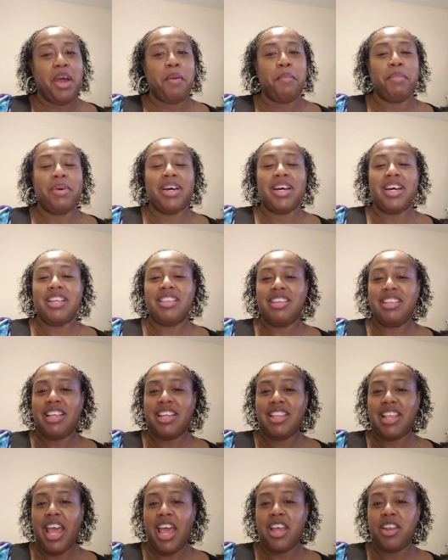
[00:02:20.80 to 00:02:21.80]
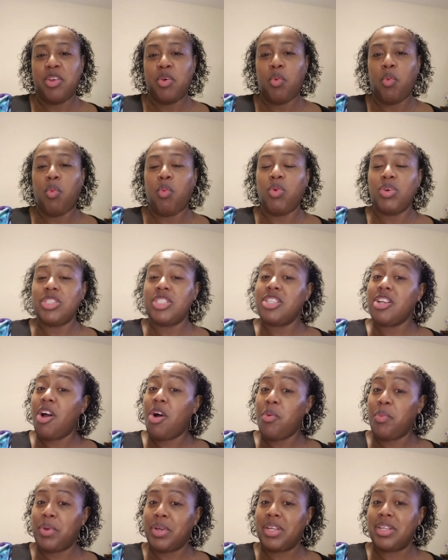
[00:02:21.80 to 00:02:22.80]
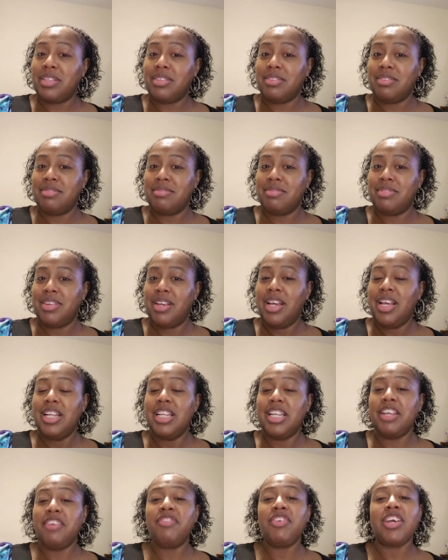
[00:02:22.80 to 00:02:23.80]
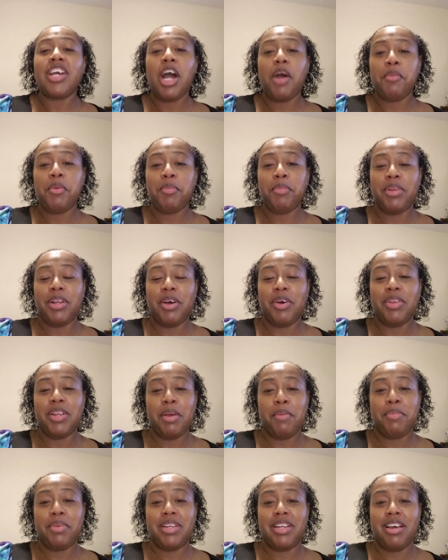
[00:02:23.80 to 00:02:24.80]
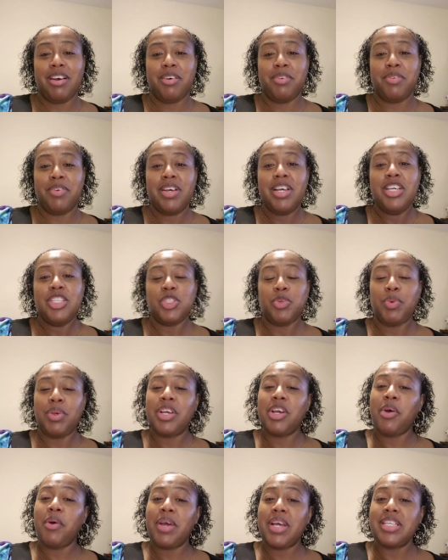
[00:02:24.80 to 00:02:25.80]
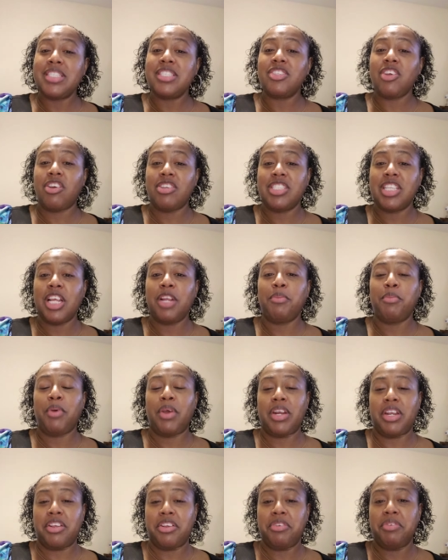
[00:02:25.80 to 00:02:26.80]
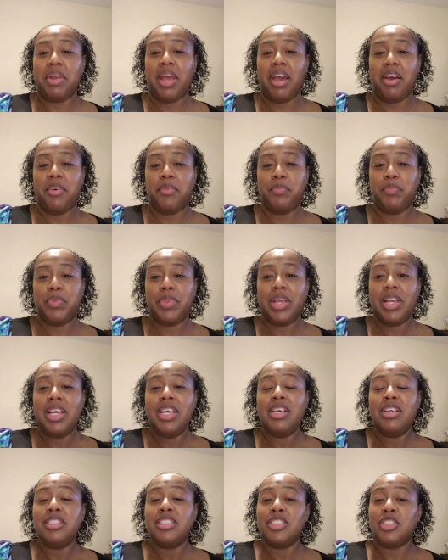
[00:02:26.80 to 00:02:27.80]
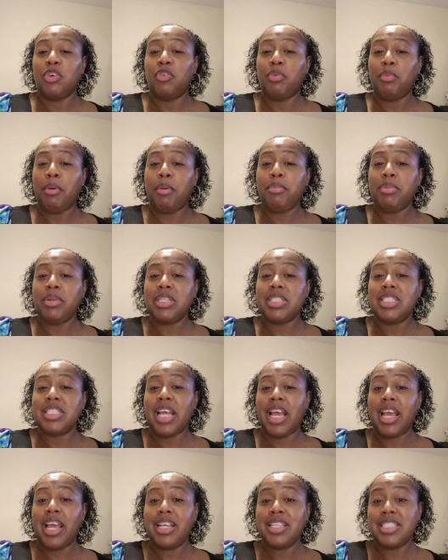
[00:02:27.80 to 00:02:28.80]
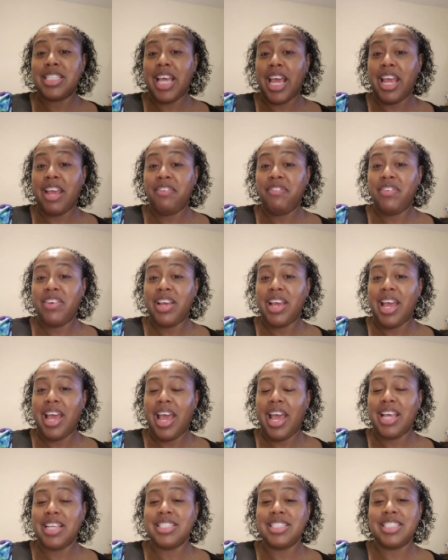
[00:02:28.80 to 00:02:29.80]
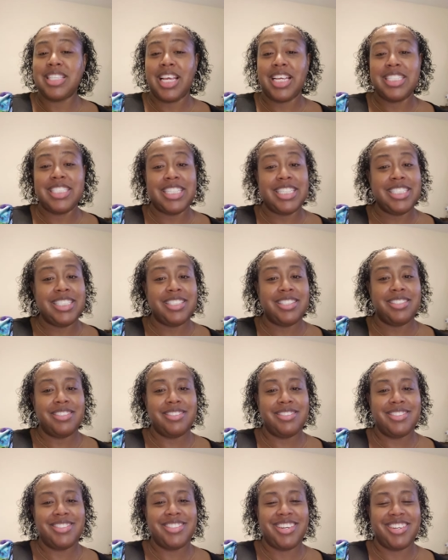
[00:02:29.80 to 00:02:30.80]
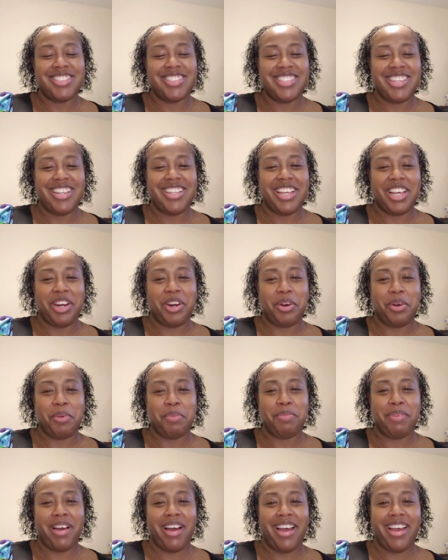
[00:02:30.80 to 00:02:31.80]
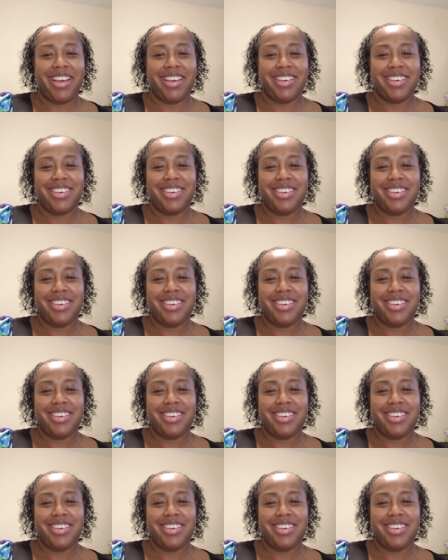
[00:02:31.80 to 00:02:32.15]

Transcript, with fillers: But other than that, what shall win? Leave your comment below. Let me know so we can go ahead and start celebrating you now. So remember to stay safe and stay decent. Talk to y'all later. Bye.